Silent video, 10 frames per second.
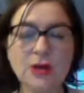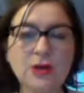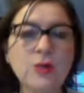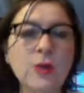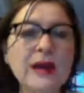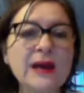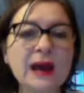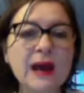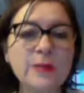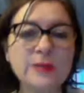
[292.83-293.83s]
You wake
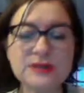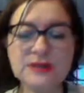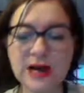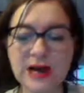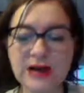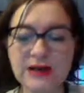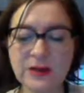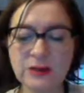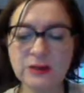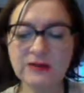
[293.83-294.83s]
up beside
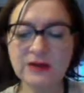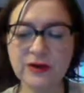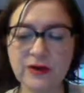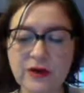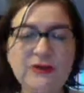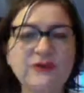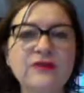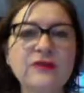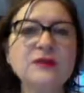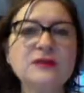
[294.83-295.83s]
a river. It
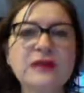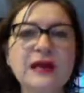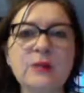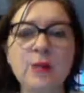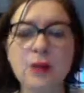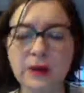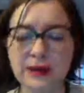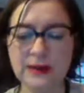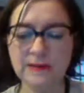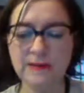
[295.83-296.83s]
feels like
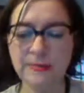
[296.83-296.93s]
morning.